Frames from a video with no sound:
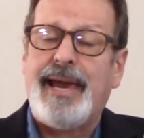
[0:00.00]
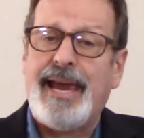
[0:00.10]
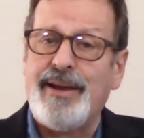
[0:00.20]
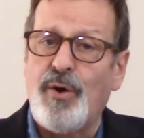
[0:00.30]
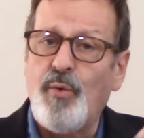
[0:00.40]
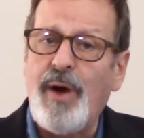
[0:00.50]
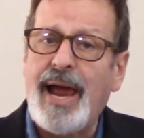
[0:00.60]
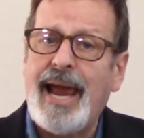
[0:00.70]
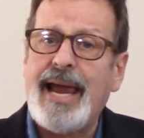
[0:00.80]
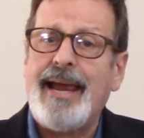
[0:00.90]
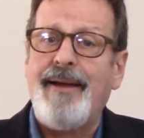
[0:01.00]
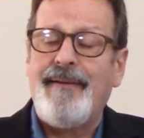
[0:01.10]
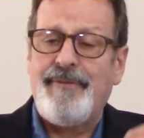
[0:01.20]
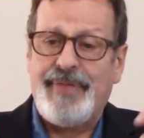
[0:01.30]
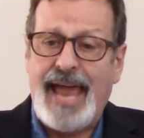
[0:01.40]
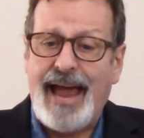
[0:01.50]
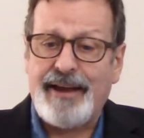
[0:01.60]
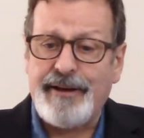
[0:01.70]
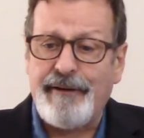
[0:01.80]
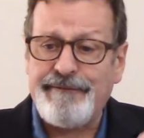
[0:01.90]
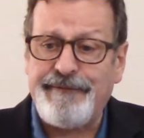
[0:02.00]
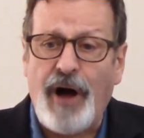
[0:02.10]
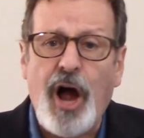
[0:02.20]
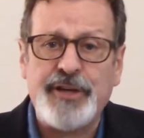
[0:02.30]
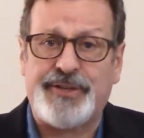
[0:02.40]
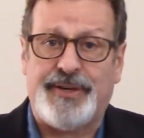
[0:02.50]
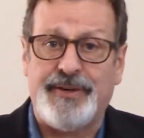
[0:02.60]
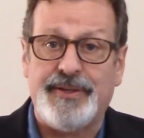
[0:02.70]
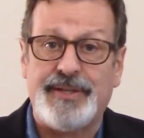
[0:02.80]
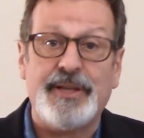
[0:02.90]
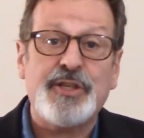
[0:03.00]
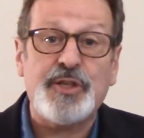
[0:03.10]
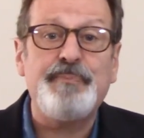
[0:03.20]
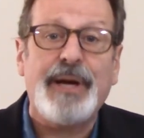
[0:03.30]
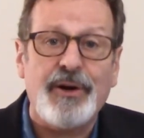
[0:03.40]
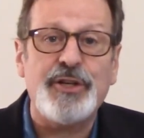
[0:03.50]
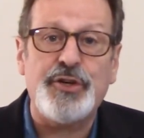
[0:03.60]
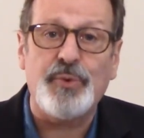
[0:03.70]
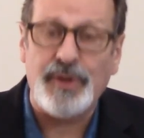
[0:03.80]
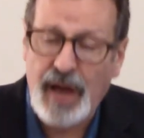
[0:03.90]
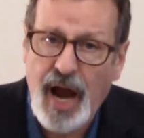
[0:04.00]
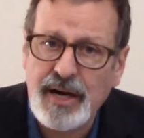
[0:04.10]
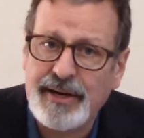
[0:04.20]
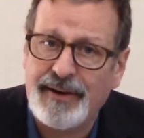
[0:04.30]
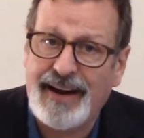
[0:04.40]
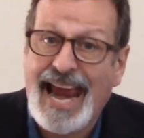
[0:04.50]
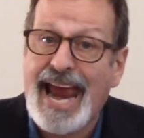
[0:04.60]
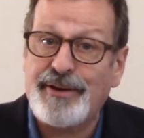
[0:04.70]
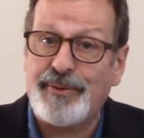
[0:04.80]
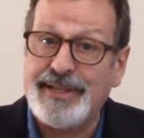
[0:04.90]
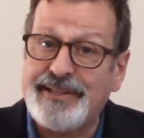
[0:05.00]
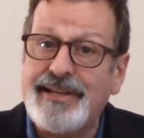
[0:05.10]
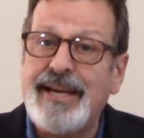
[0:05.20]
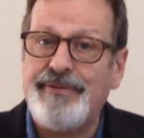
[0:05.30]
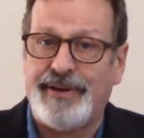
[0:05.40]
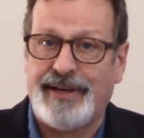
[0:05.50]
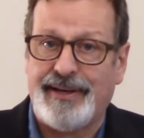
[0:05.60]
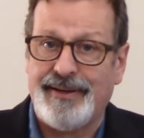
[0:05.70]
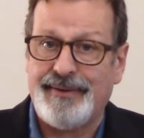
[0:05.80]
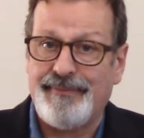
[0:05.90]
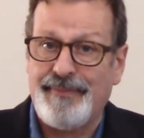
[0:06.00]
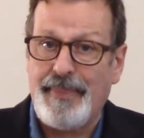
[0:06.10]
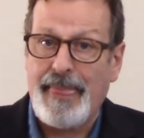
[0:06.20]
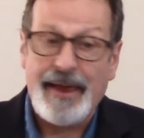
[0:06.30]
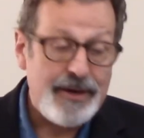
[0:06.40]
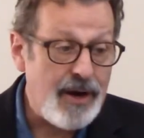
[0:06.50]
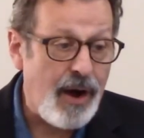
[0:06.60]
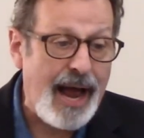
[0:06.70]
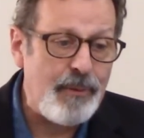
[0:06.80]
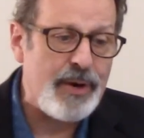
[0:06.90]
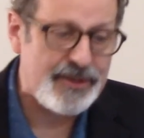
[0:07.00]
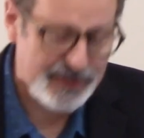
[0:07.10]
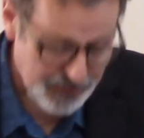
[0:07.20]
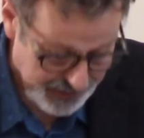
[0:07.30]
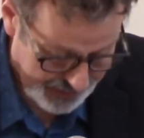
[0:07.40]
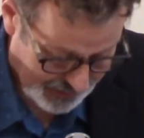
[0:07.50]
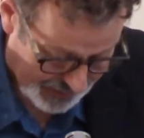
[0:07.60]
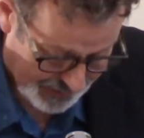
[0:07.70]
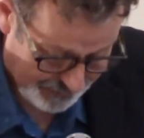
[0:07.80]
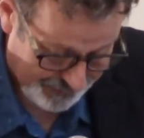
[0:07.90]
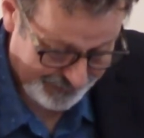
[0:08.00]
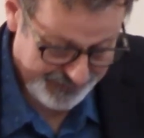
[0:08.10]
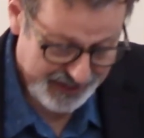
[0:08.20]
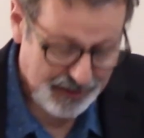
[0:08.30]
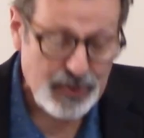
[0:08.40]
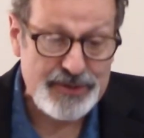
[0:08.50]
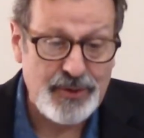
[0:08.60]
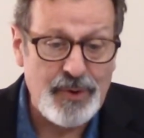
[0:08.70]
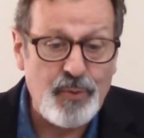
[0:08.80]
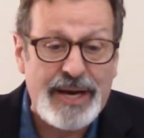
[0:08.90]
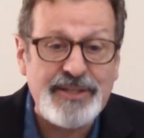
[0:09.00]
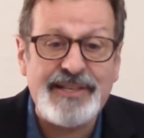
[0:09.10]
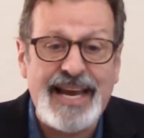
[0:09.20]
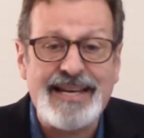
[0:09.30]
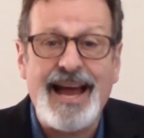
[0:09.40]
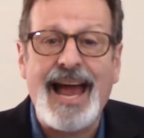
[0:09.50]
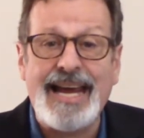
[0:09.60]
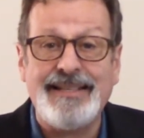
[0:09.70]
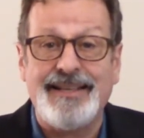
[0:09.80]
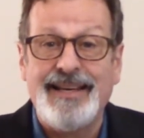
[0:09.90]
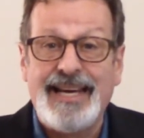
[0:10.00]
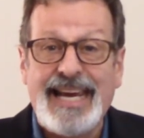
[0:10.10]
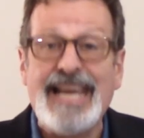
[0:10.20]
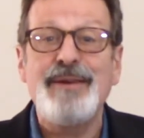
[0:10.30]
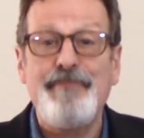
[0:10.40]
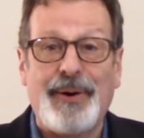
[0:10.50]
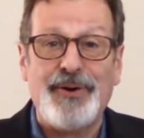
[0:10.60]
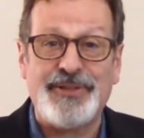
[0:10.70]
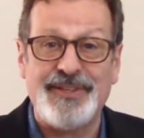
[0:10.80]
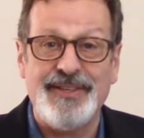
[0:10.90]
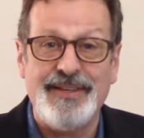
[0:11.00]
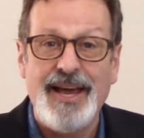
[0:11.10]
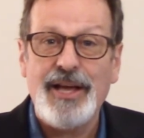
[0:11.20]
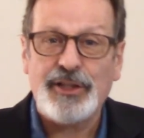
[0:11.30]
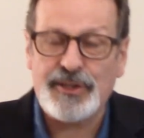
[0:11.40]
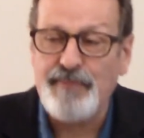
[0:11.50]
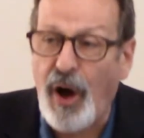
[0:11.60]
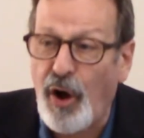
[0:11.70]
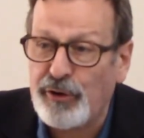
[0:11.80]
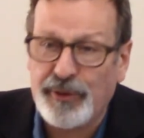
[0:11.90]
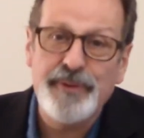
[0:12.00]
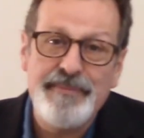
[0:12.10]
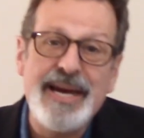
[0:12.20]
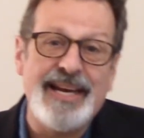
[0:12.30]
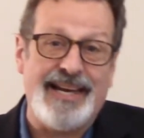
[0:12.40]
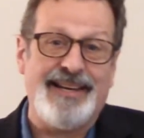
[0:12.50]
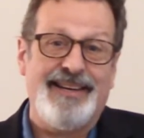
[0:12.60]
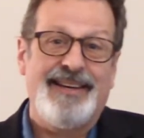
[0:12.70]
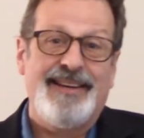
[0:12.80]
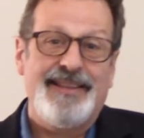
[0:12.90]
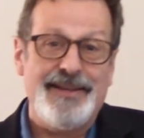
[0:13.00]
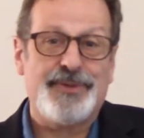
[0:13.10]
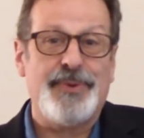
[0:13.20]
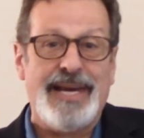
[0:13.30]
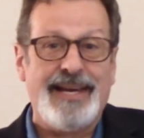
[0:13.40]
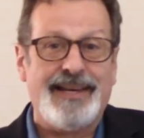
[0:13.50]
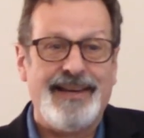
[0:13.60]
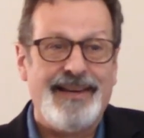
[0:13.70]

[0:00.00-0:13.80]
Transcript: in a way that fosters spiritual hunger and receiving. You know, I went to a um, went to a Wednesday night in person small group meeting this week.